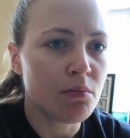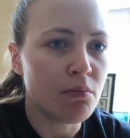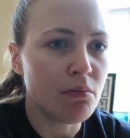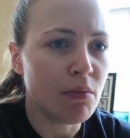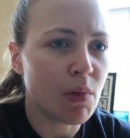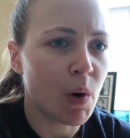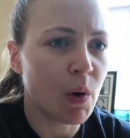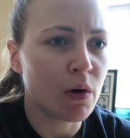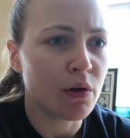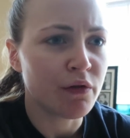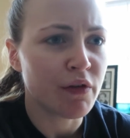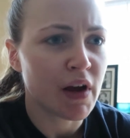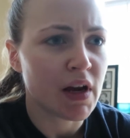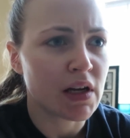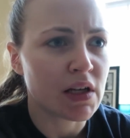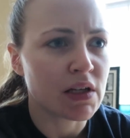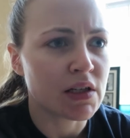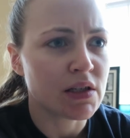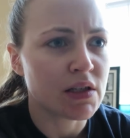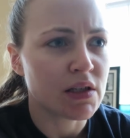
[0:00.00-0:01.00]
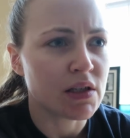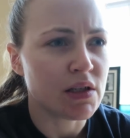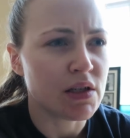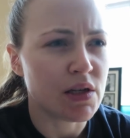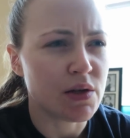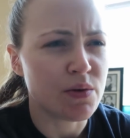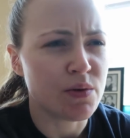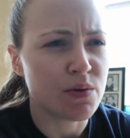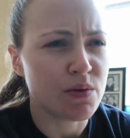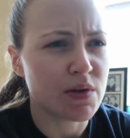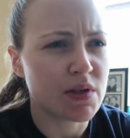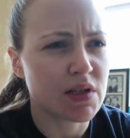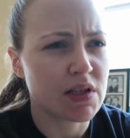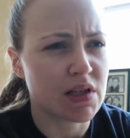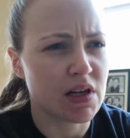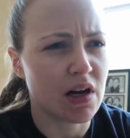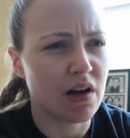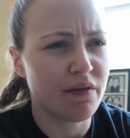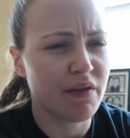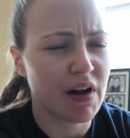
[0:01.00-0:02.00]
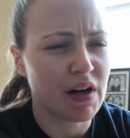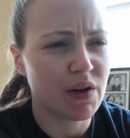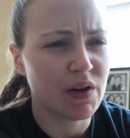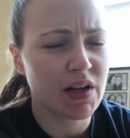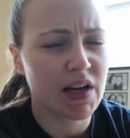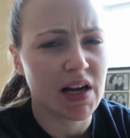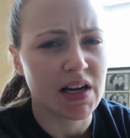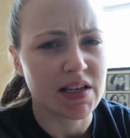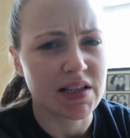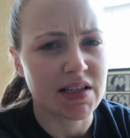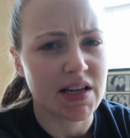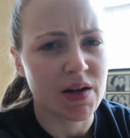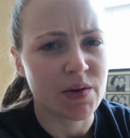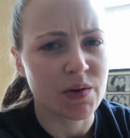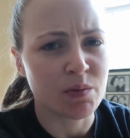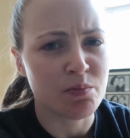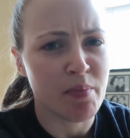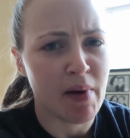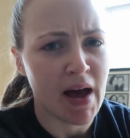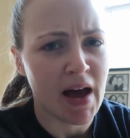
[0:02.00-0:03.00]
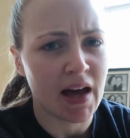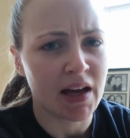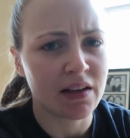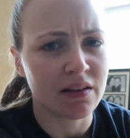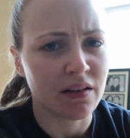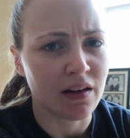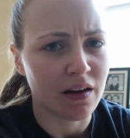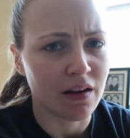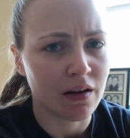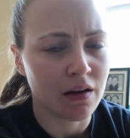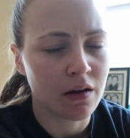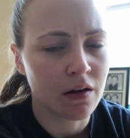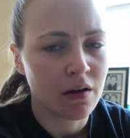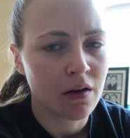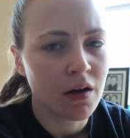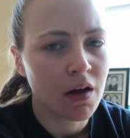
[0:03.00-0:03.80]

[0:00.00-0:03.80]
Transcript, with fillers: motivated to do stuff. I know that kind of sounds bad, like